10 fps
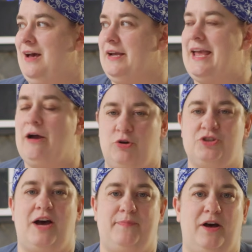a
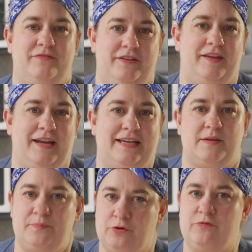countertop oven that has
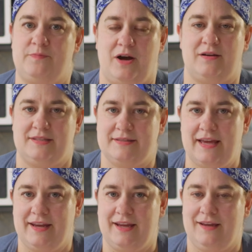a proof box
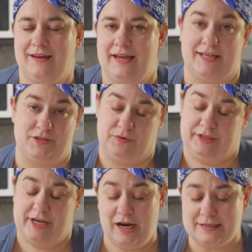setting. It's
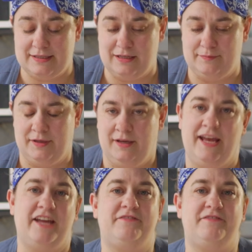really awesome. In